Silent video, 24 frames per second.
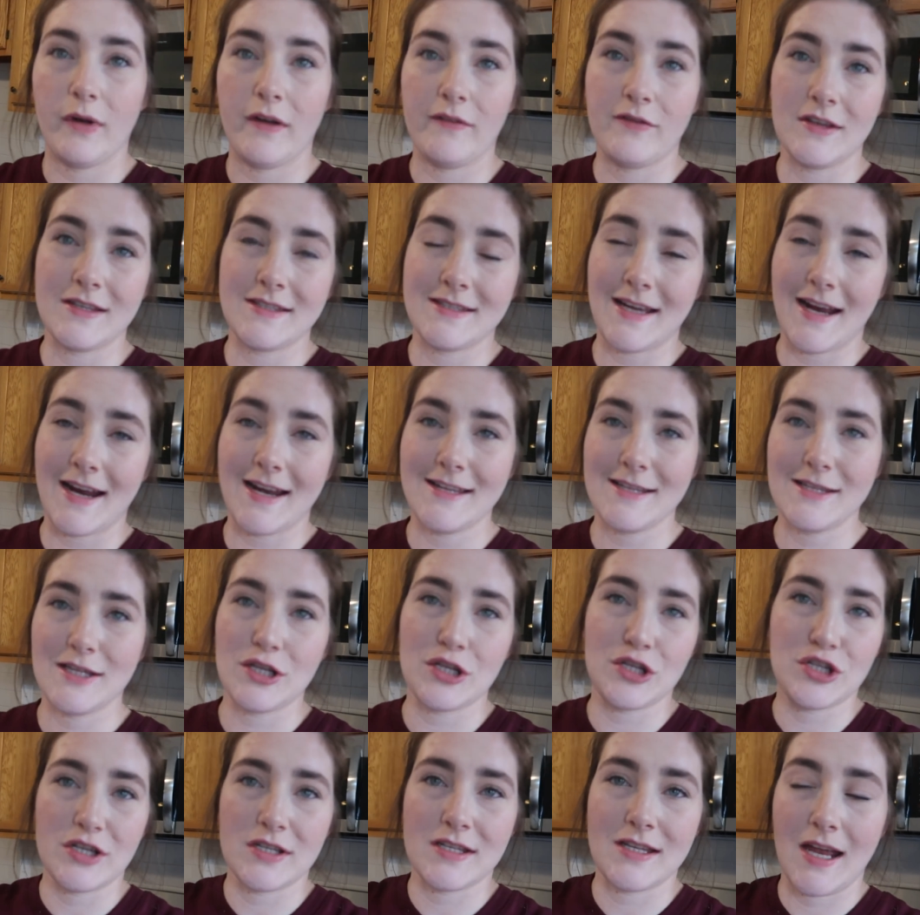we've decided
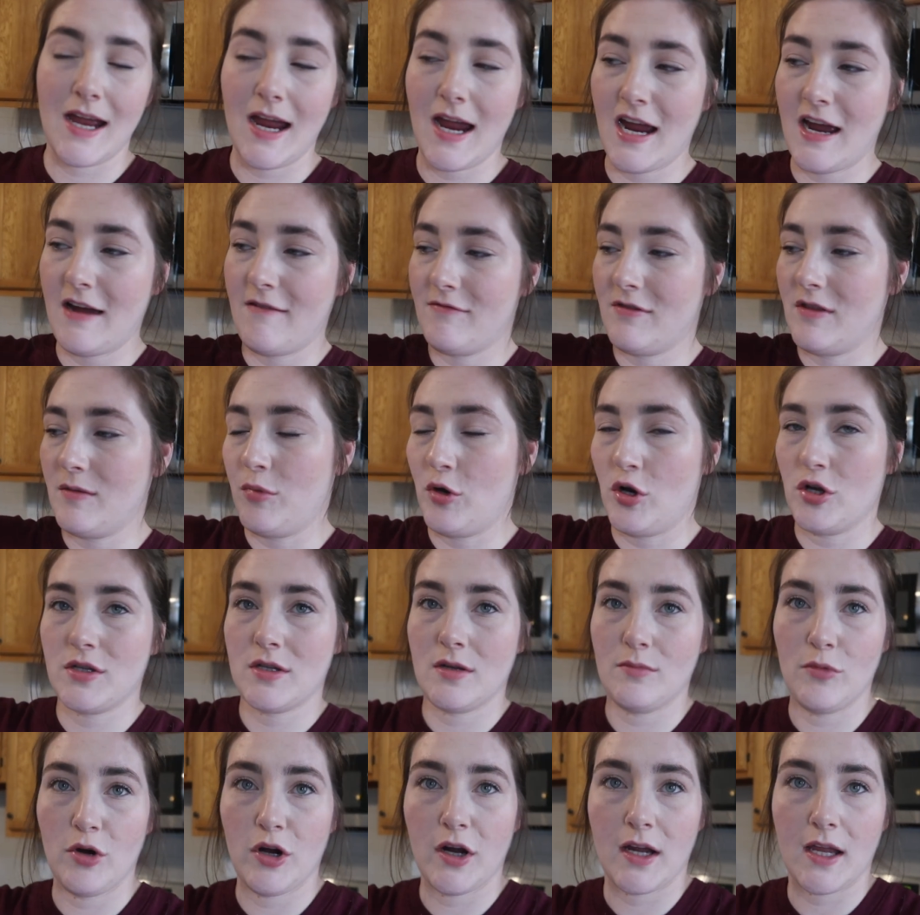to just have the
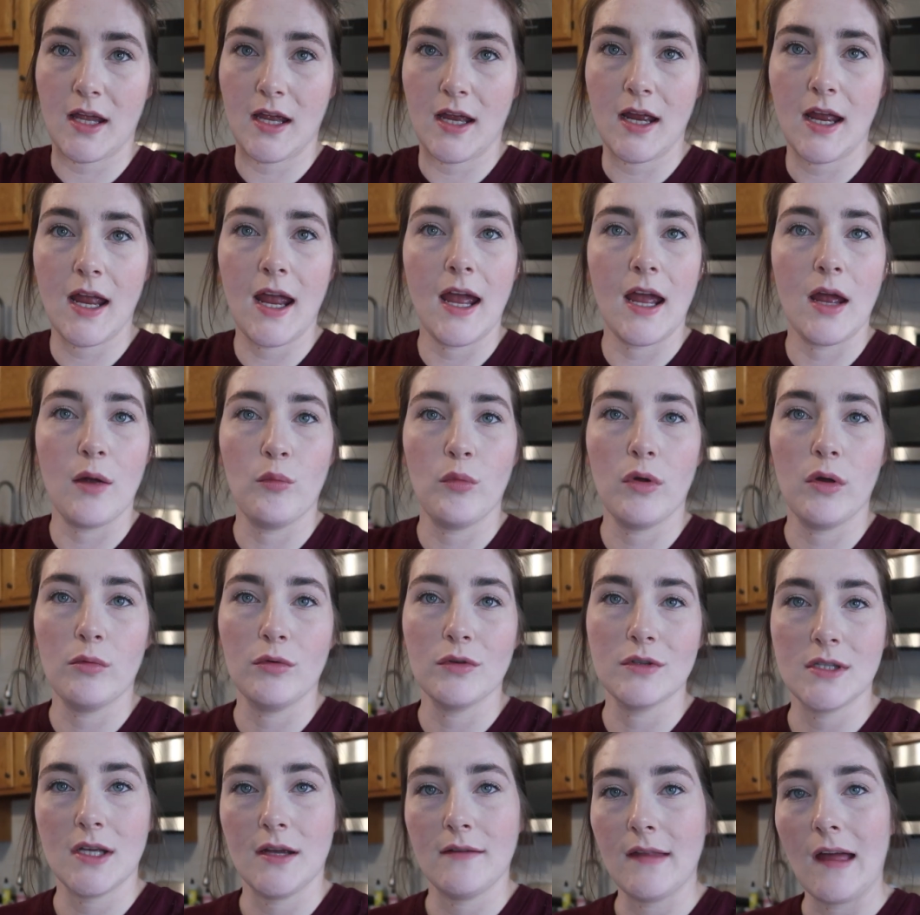Boston Market, and we
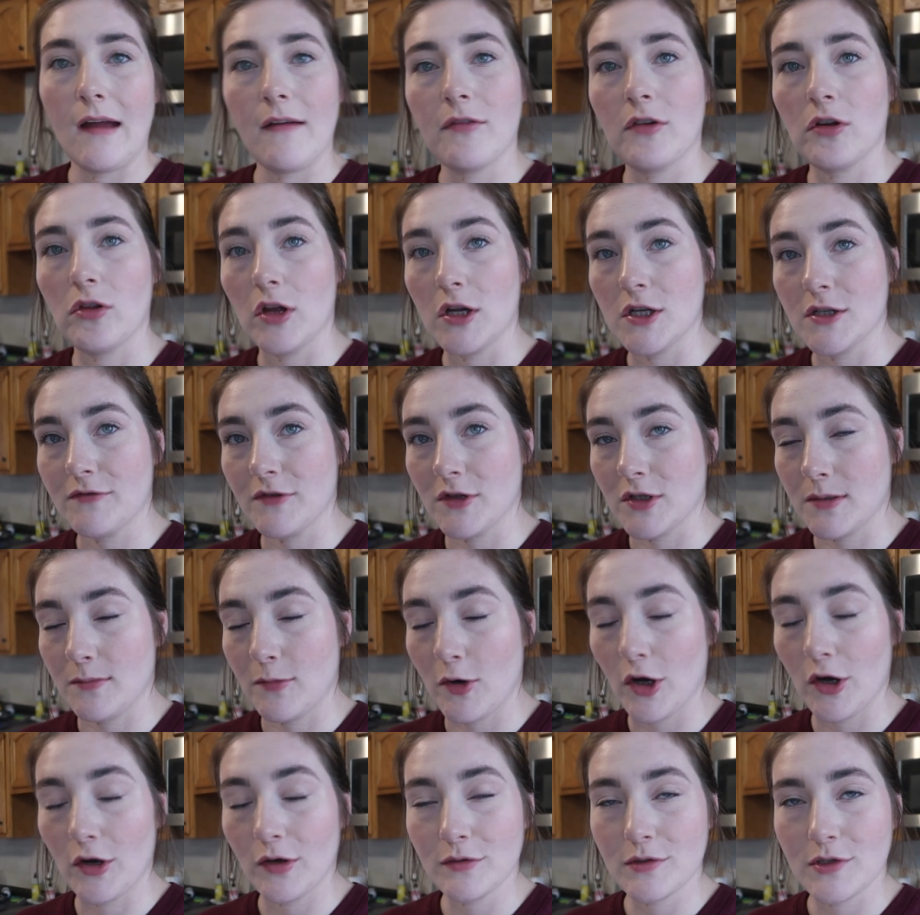will save that for lunch for
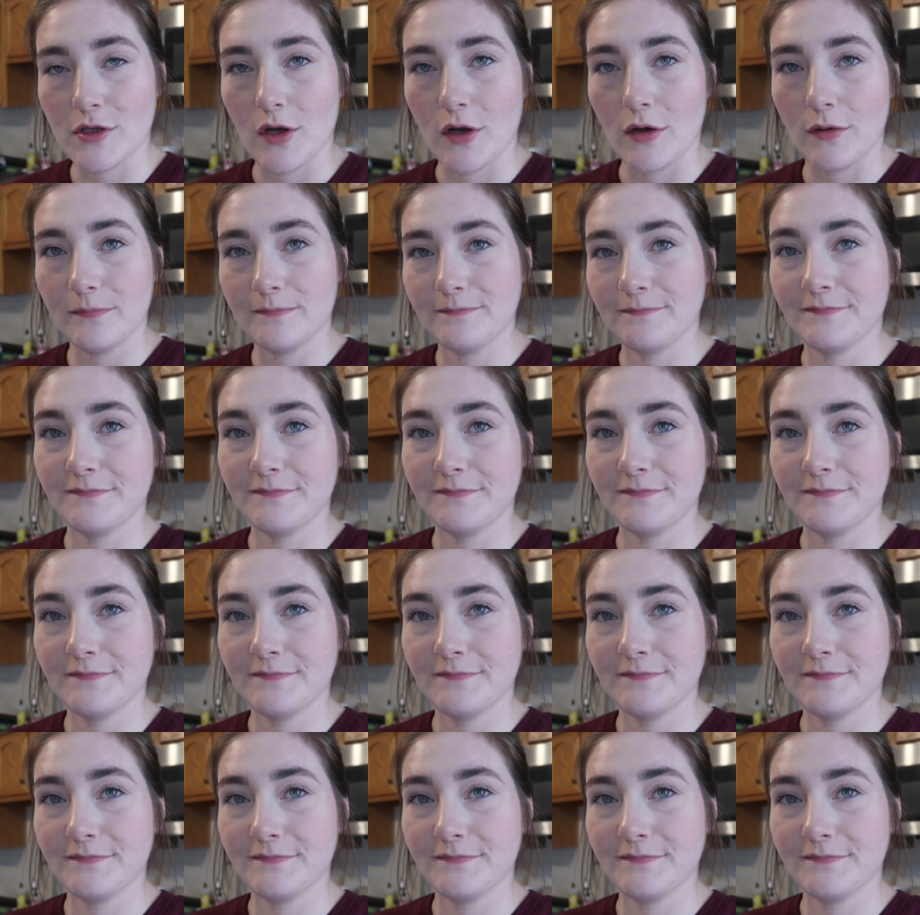tomorrow. So